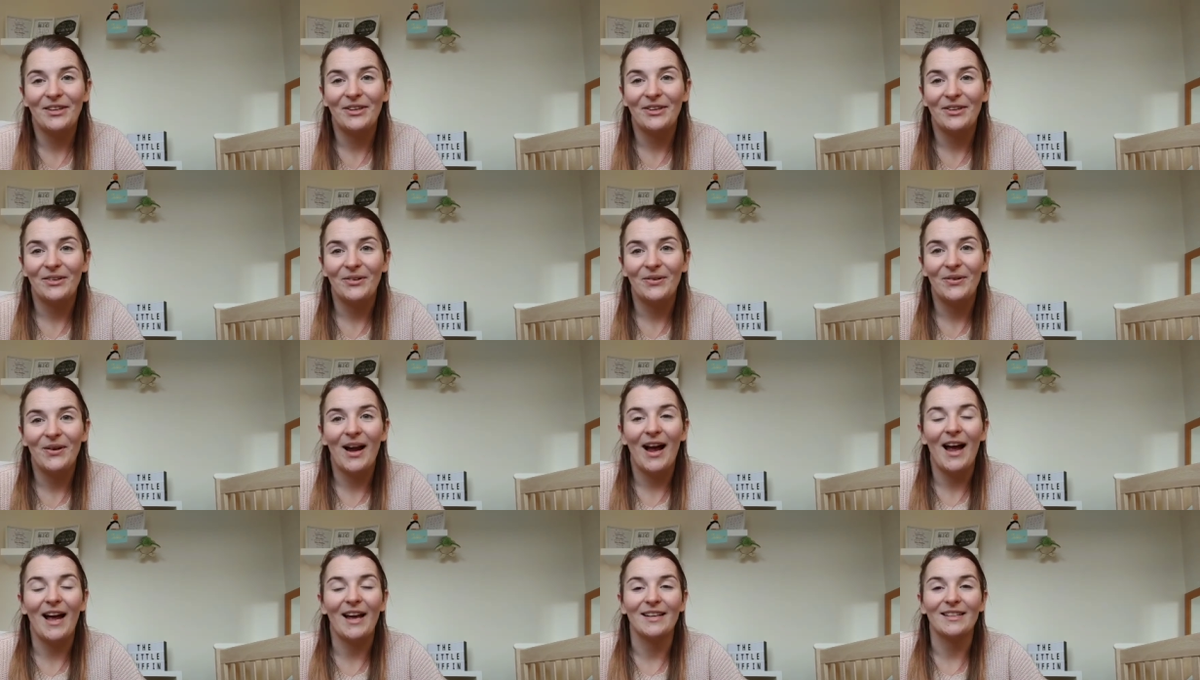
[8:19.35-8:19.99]

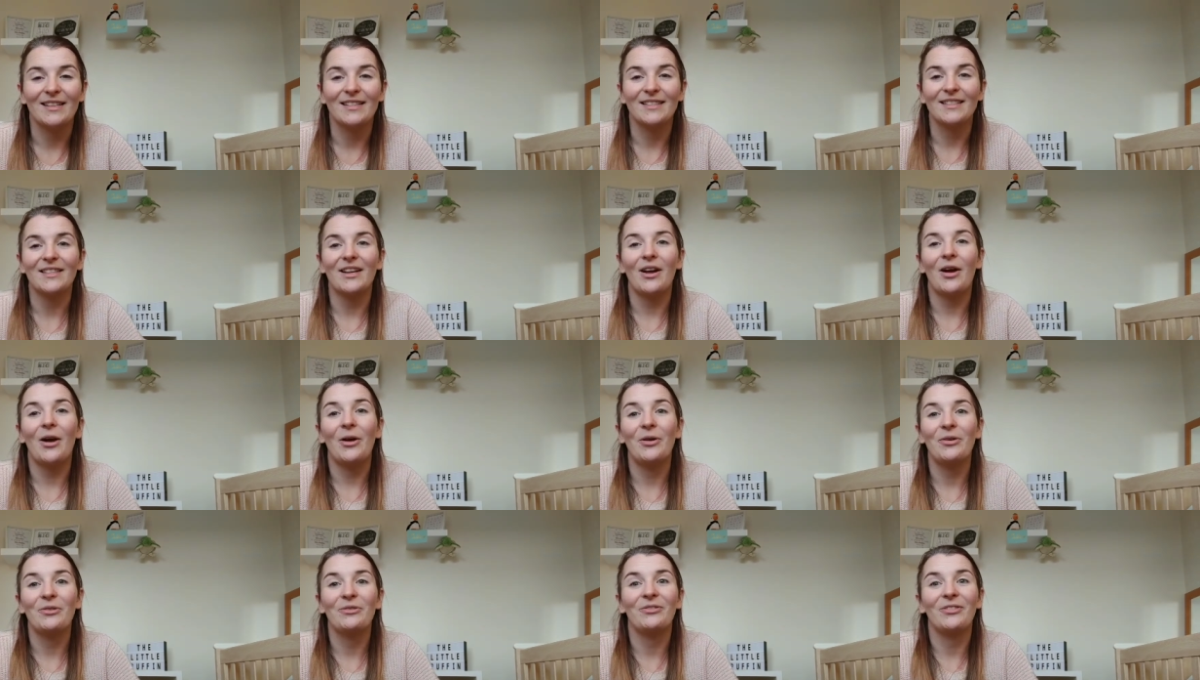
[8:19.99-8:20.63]
you,
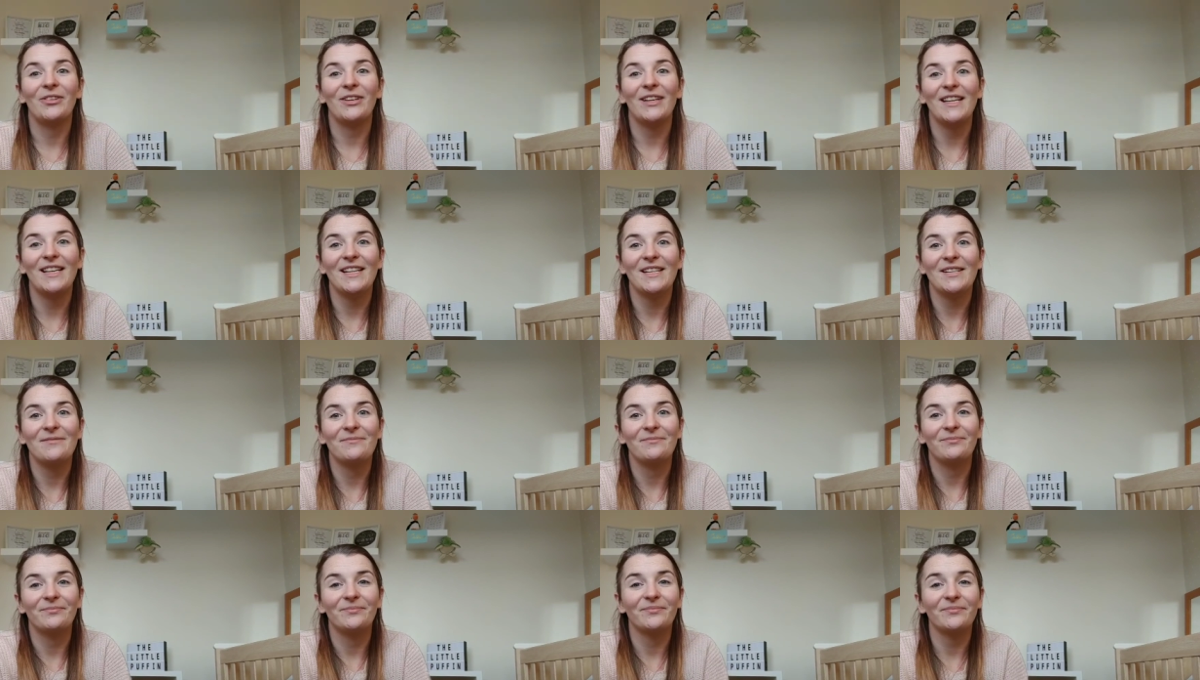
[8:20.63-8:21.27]
and
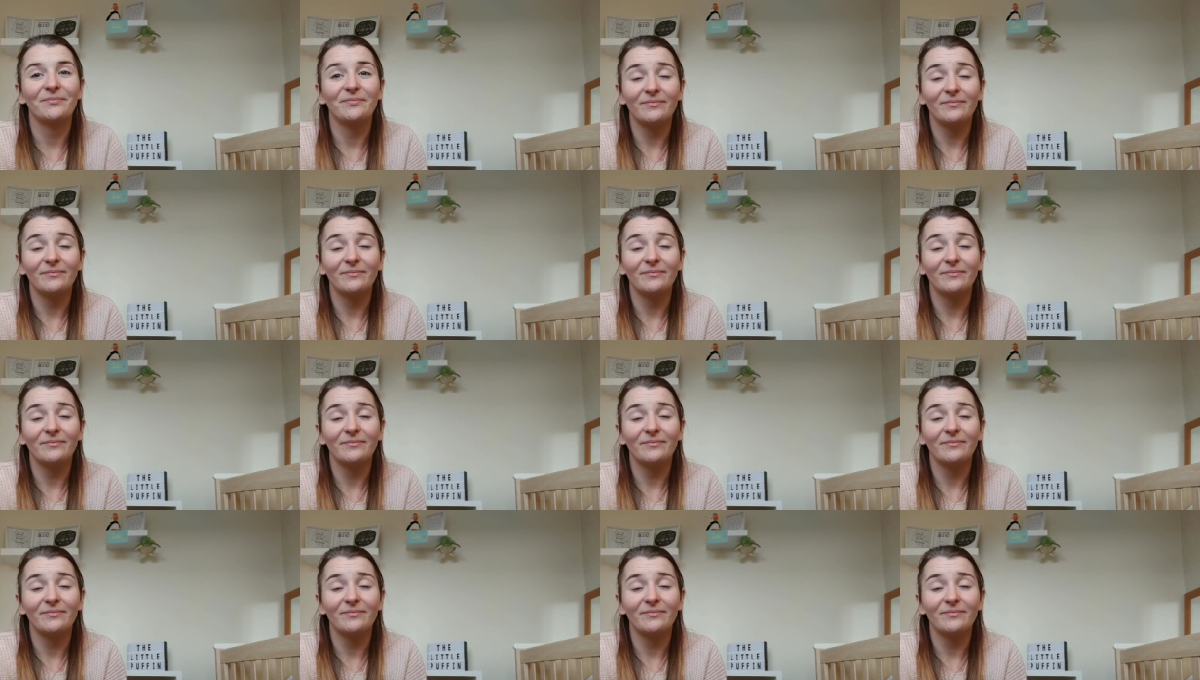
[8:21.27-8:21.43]
hopefully